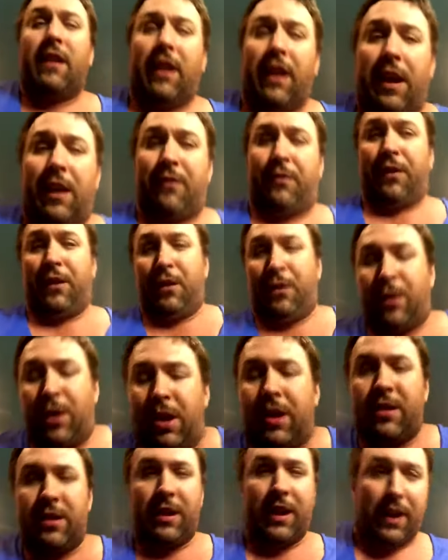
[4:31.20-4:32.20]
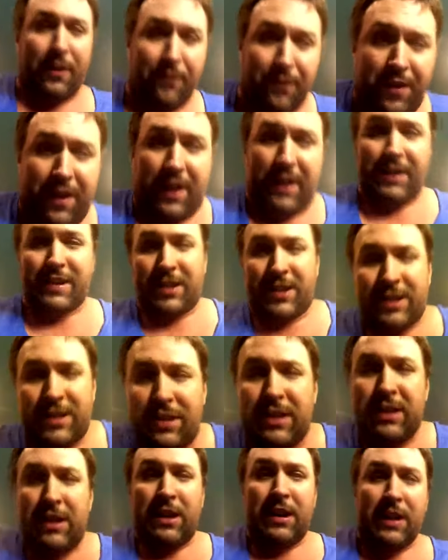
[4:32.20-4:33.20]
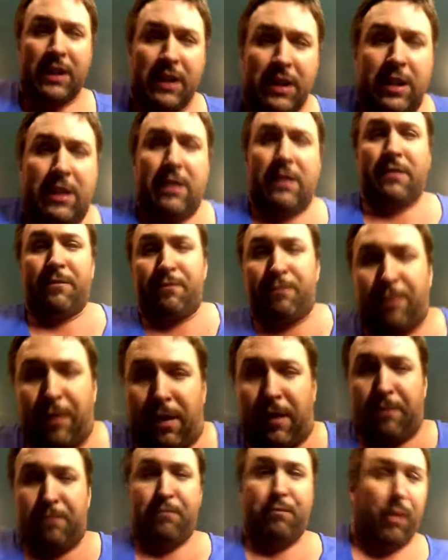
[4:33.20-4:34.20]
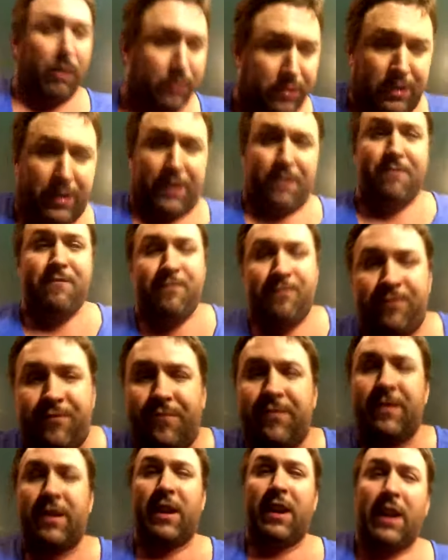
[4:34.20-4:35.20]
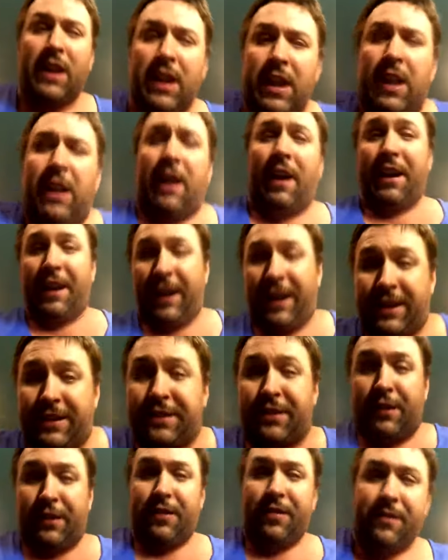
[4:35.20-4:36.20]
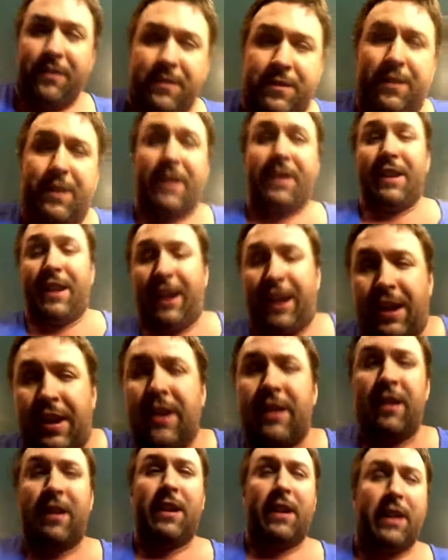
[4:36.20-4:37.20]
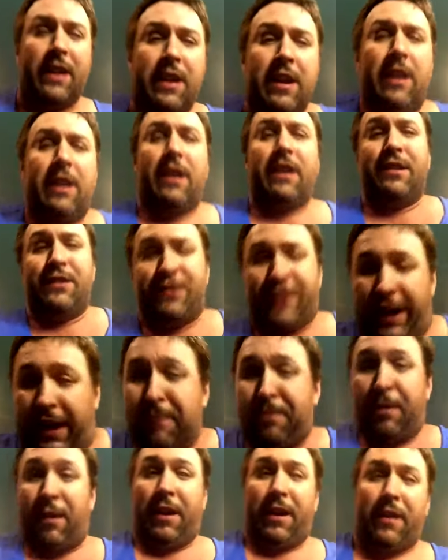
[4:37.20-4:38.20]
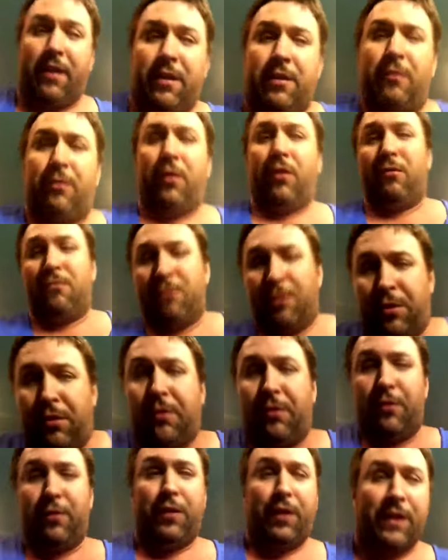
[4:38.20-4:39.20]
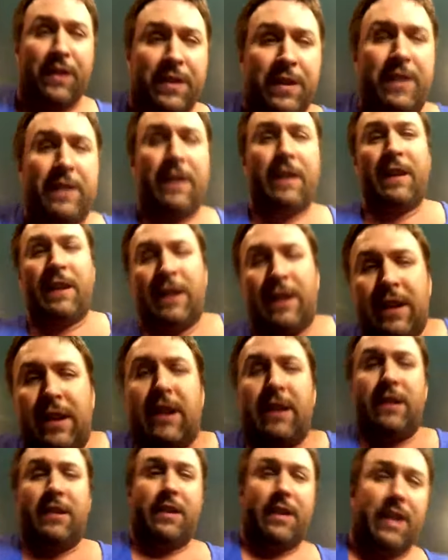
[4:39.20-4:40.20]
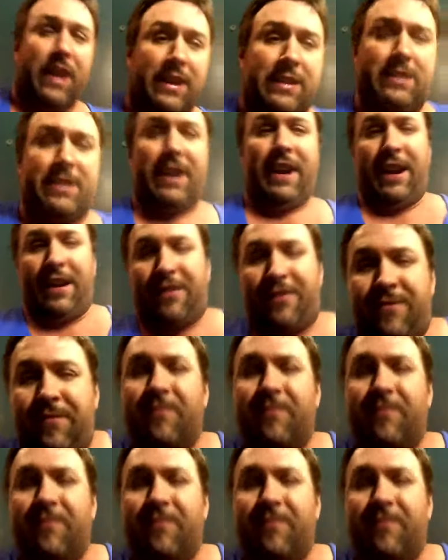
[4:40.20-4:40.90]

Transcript: if you have not uh, posted an answer, then the jackpot will move to the next day.